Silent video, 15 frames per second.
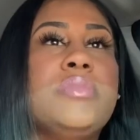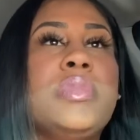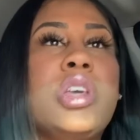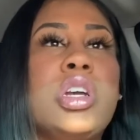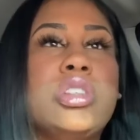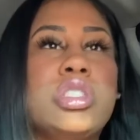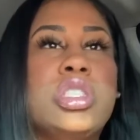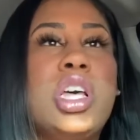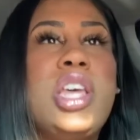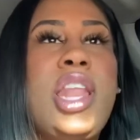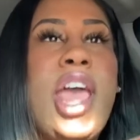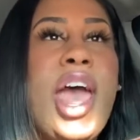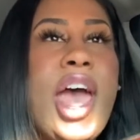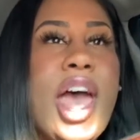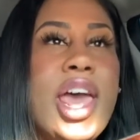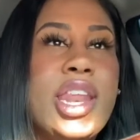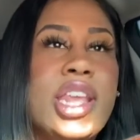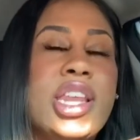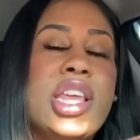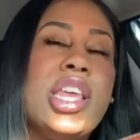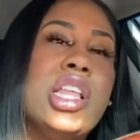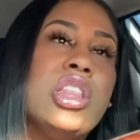her son had
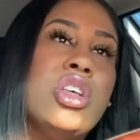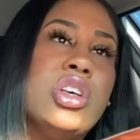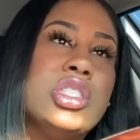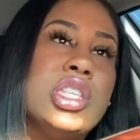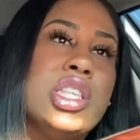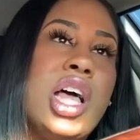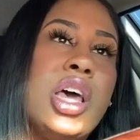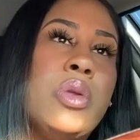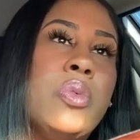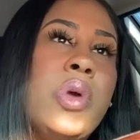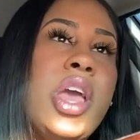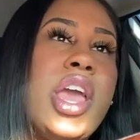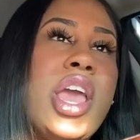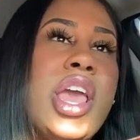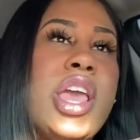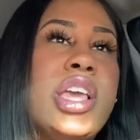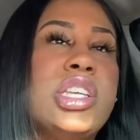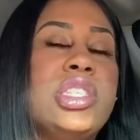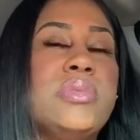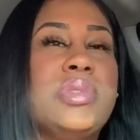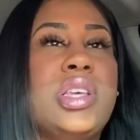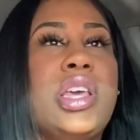it and he lost a lot of weight, and
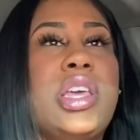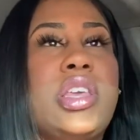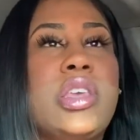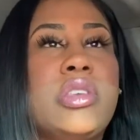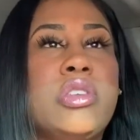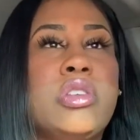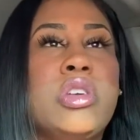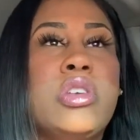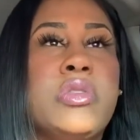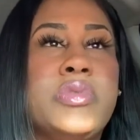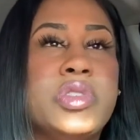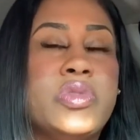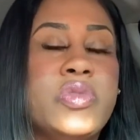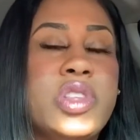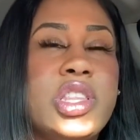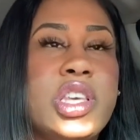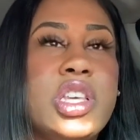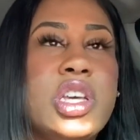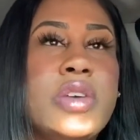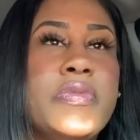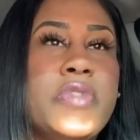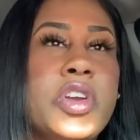she's like, you know, it was really
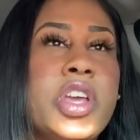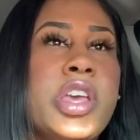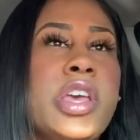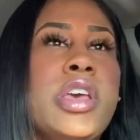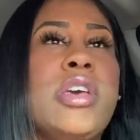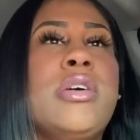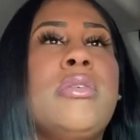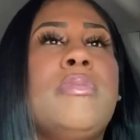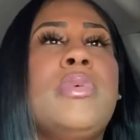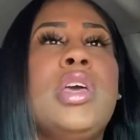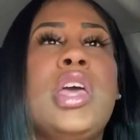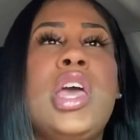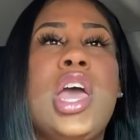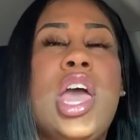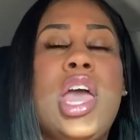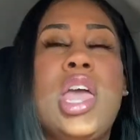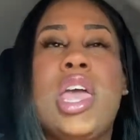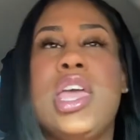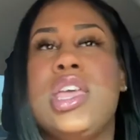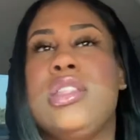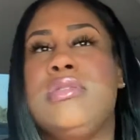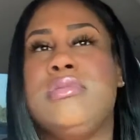good for him,
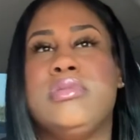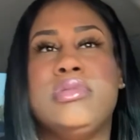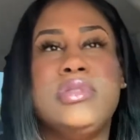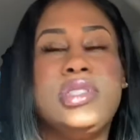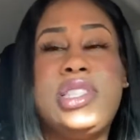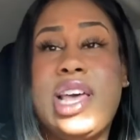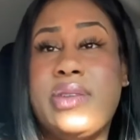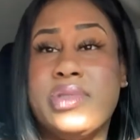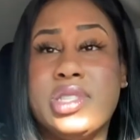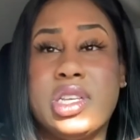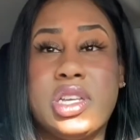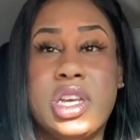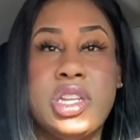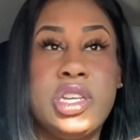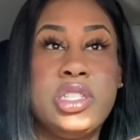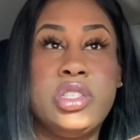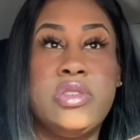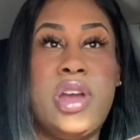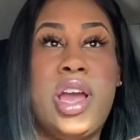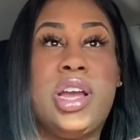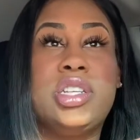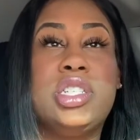and that was a good
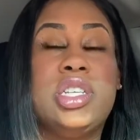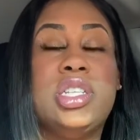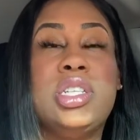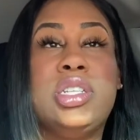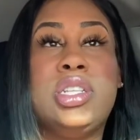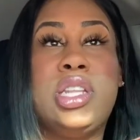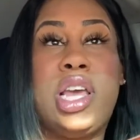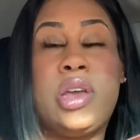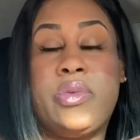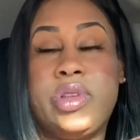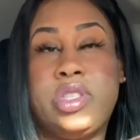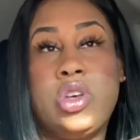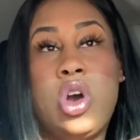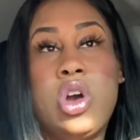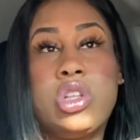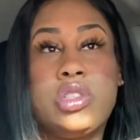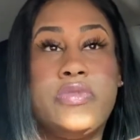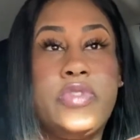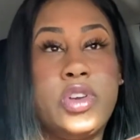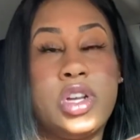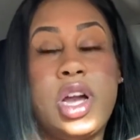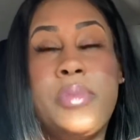interaction. Like we talked
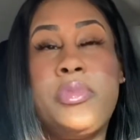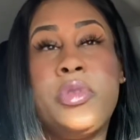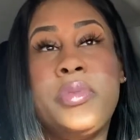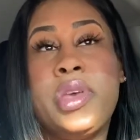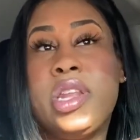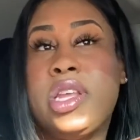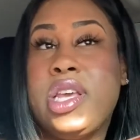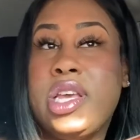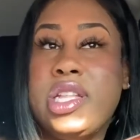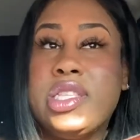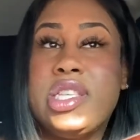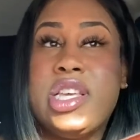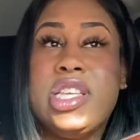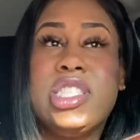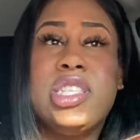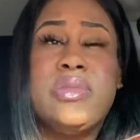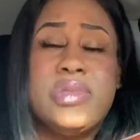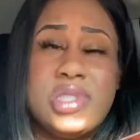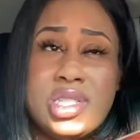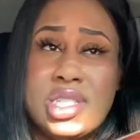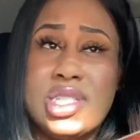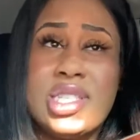for a couple of minutes and she
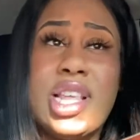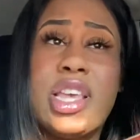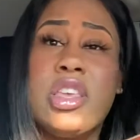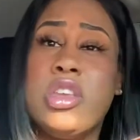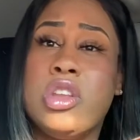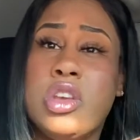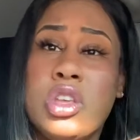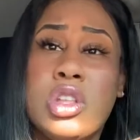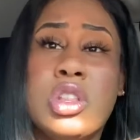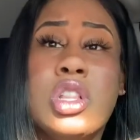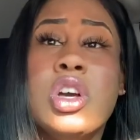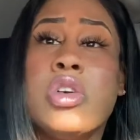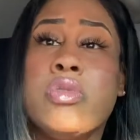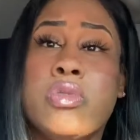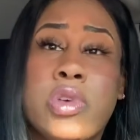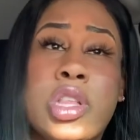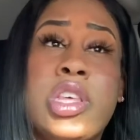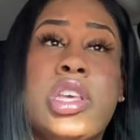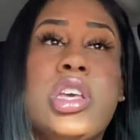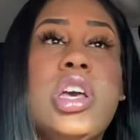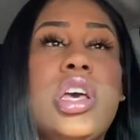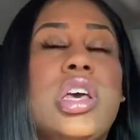was just like, you know, you look
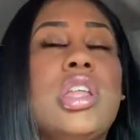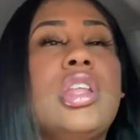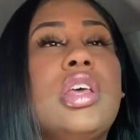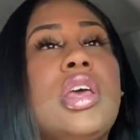really good,